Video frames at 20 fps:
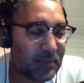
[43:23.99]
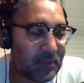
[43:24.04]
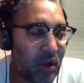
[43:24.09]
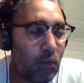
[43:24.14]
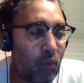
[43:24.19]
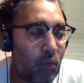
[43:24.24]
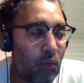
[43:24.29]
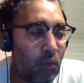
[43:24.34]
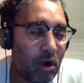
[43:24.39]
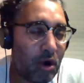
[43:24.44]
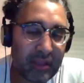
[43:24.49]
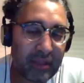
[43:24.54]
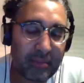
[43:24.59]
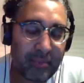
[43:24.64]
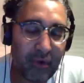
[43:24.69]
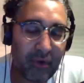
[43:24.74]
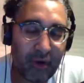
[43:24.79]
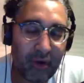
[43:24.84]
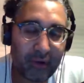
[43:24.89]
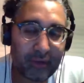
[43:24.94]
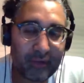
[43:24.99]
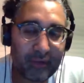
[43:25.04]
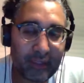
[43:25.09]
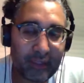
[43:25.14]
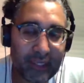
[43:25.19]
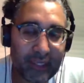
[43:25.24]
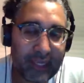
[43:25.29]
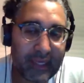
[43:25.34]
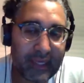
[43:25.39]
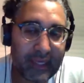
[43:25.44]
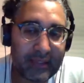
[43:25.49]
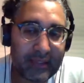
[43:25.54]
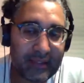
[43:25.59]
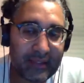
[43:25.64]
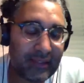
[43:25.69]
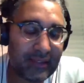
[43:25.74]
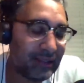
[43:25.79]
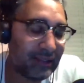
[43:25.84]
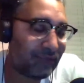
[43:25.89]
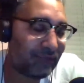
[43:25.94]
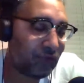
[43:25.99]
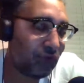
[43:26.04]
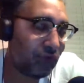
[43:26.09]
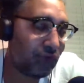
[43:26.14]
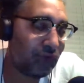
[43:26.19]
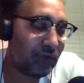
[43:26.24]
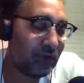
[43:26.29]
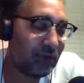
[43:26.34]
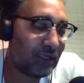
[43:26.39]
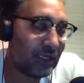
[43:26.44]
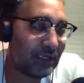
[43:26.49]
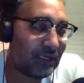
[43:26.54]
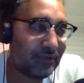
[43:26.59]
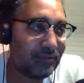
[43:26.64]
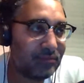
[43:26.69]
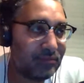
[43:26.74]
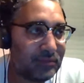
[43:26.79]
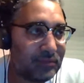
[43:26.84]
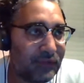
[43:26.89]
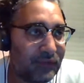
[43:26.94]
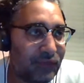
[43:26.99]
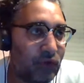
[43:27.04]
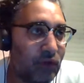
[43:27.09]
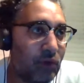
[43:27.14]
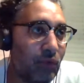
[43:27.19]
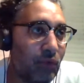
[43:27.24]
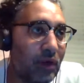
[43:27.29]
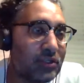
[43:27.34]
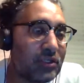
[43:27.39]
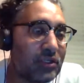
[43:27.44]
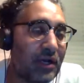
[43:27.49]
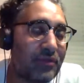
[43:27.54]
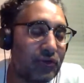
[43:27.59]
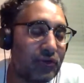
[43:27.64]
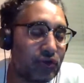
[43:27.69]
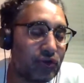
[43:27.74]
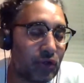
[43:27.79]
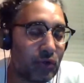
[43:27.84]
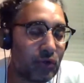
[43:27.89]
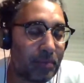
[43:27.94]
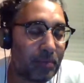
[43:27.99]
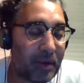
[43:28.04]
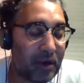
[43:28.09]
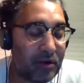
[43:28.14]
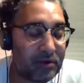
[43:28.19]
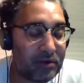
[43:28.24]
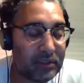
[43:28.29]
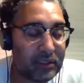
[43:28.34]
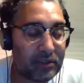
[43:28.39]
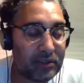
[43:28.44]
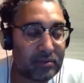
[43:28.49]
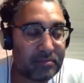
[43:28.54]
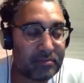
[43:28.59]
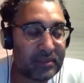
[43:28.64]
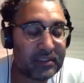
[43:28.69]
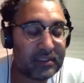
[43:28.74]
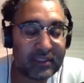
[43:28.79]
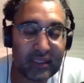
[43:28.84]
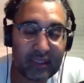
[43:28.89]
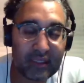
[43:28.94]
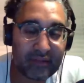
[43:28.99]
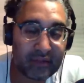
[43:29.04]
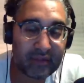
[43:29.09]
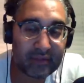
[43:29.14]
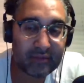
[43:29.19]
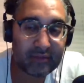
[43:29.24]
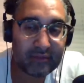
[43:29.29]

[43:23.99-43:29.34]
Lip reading: walk in the park. Like if you didn't watch out of the show, apparently you didn't miss anything.